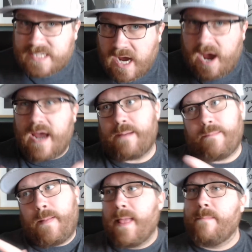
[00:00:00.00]

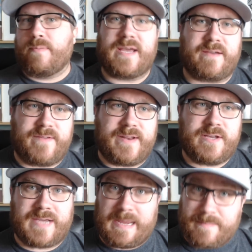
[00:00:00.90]
time playing a
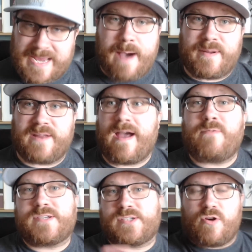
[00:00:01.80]
video game. Yeah, but if I
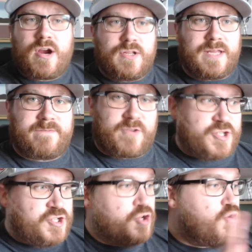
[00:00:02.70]
was struggling for
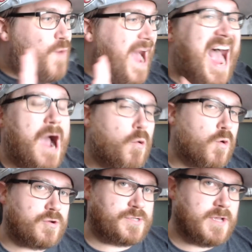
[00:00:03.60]
2
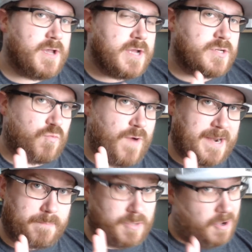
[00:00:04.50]
hours to write
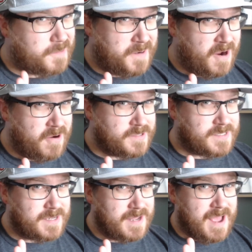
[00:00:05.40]
a blog
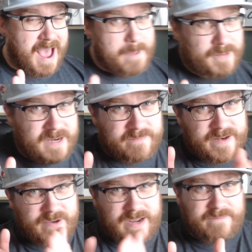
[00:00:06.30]
post, I played a
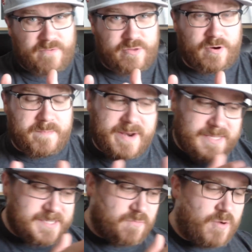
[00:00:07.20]
video game for 30
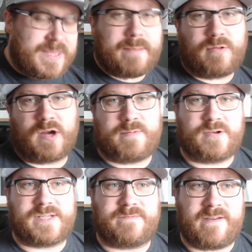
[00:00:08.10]
minutes and wrote that blog
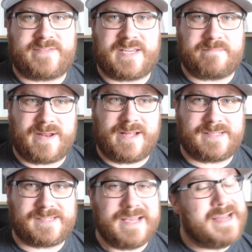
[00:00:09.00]
post in 15
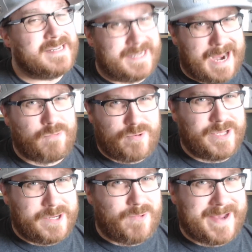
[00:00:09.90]
minutes, did I
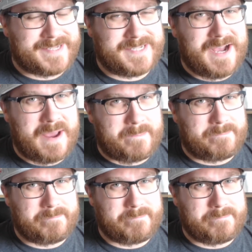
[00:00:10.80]
really waste time?